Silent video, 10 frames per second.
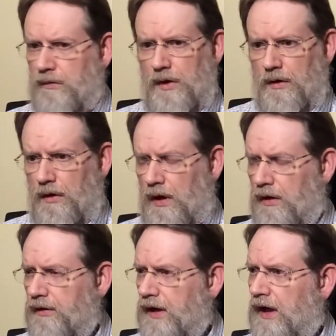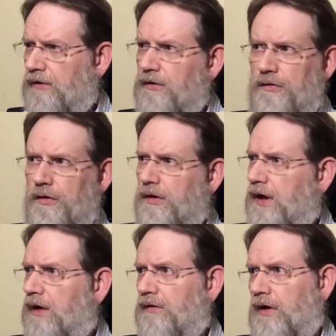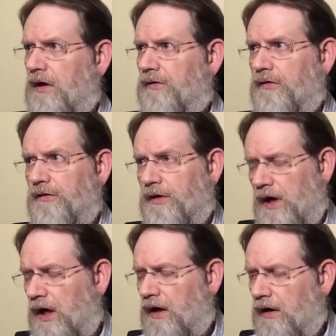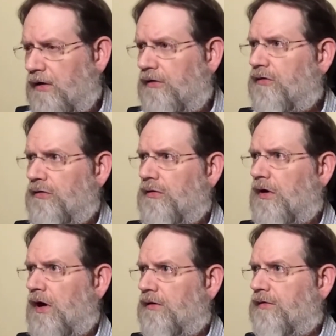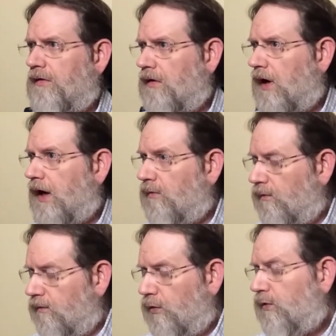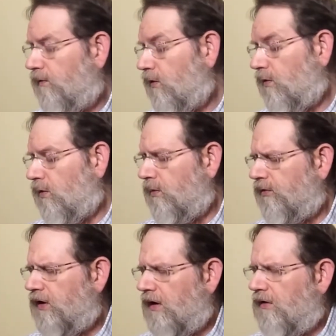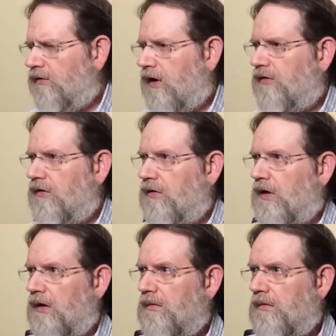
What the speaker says: $100,000, $200,000 is not an unusual cost for a full room sterilization unit.